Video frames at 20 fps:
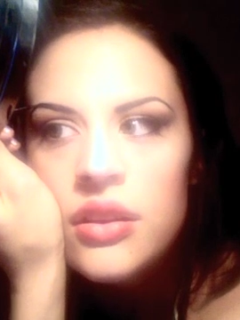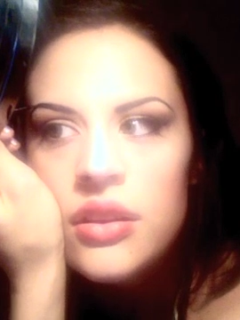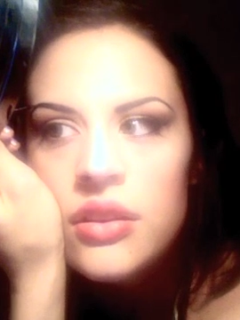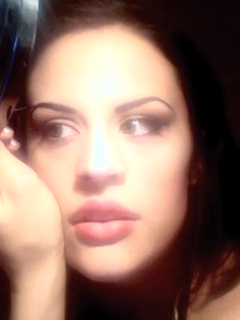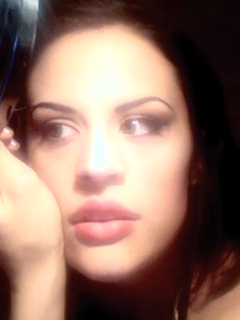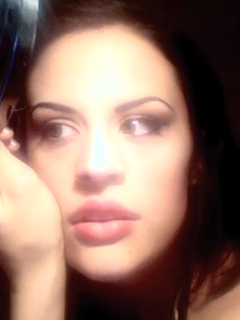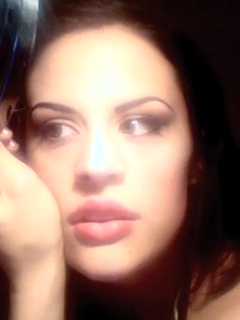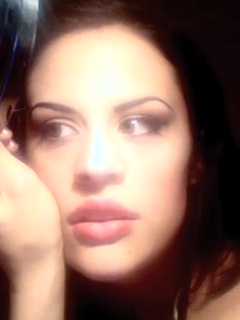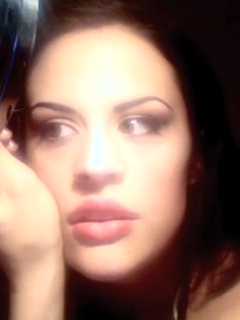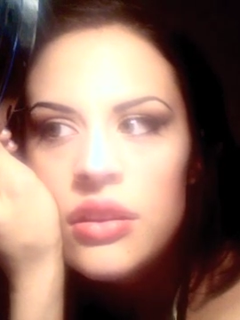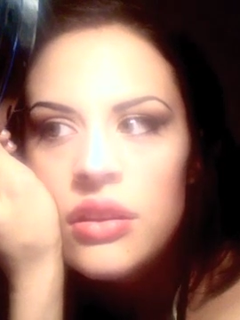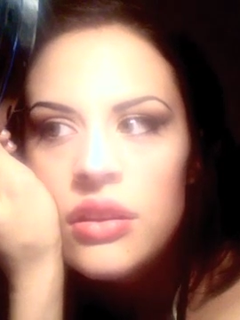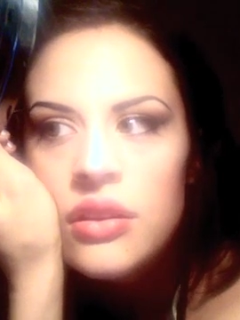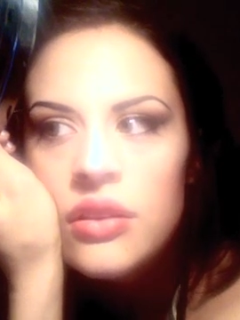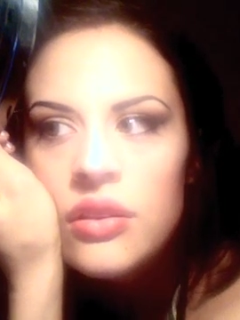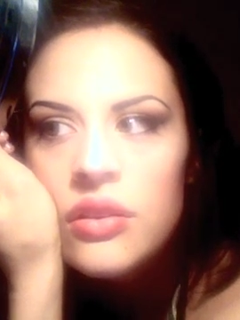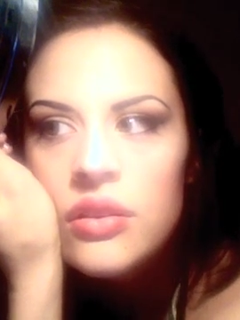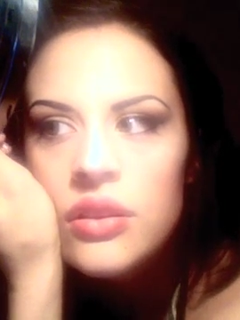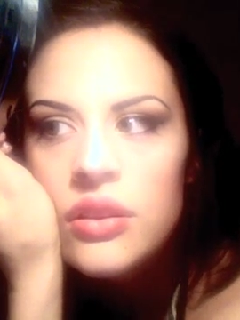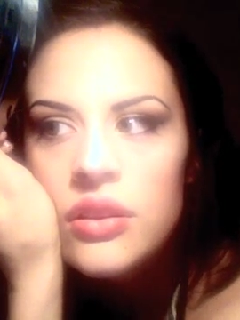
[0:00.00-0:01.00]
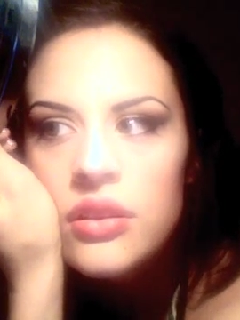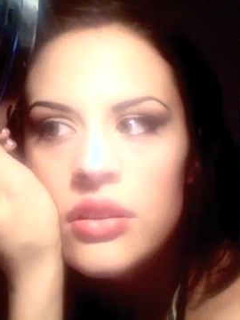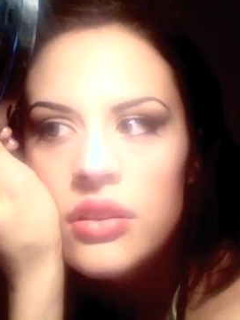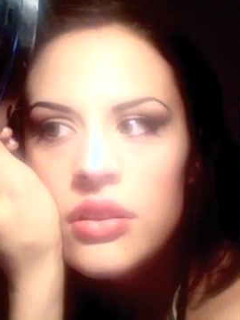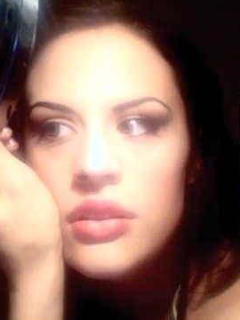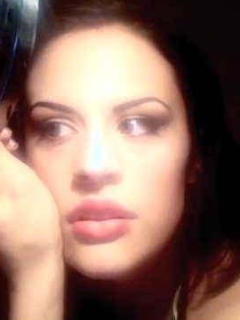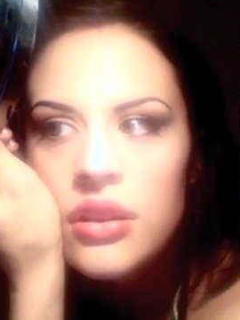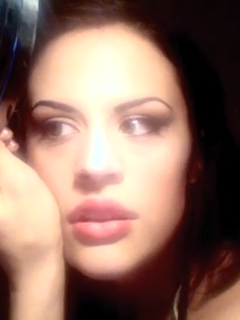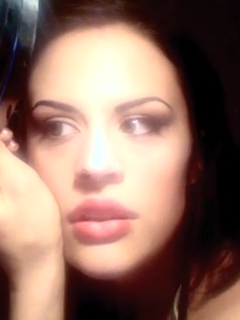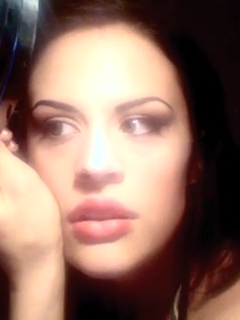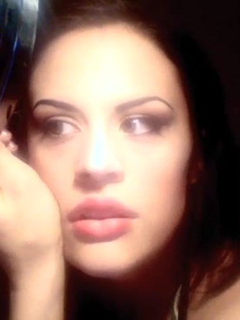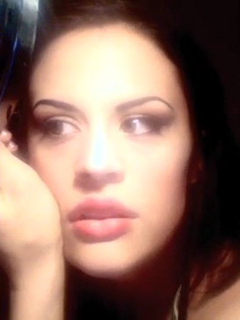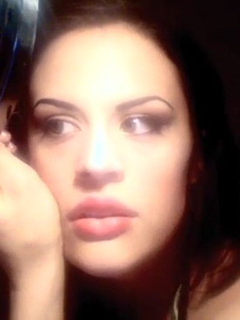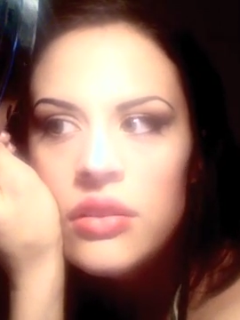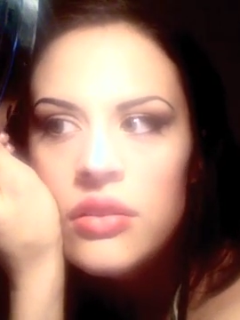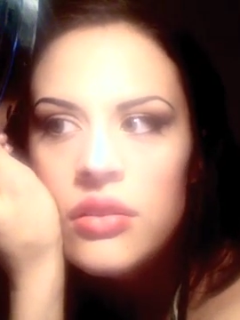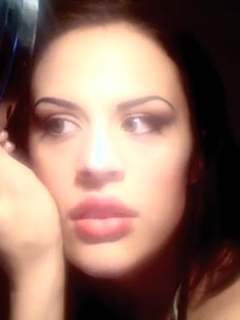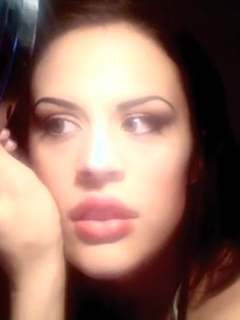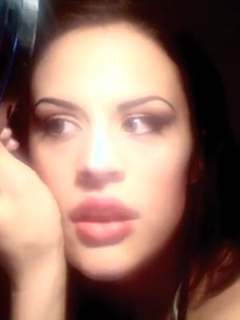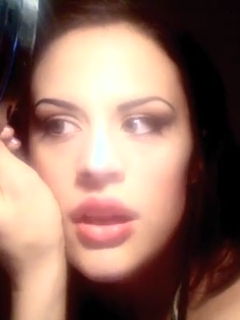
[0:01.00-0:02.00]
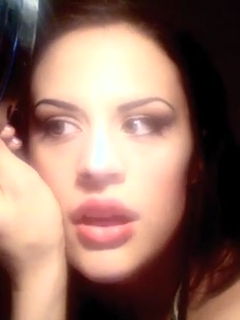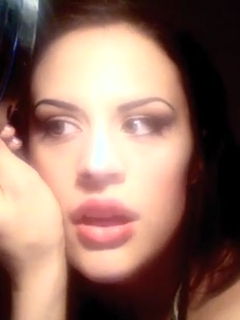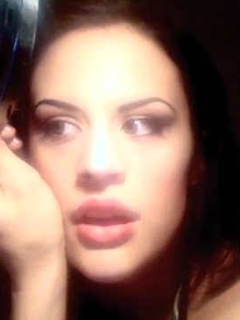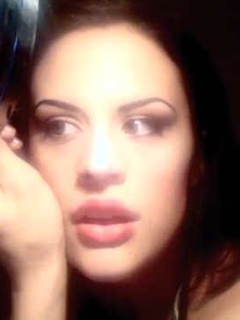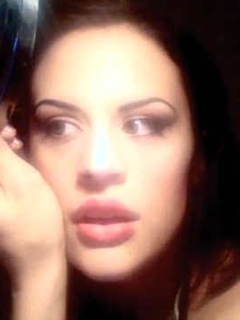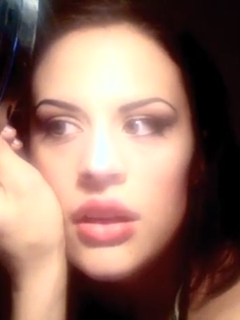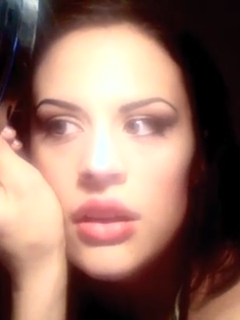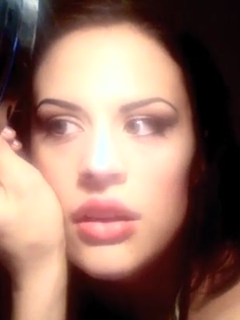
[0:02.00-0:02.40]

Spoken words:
So you just kind of do that.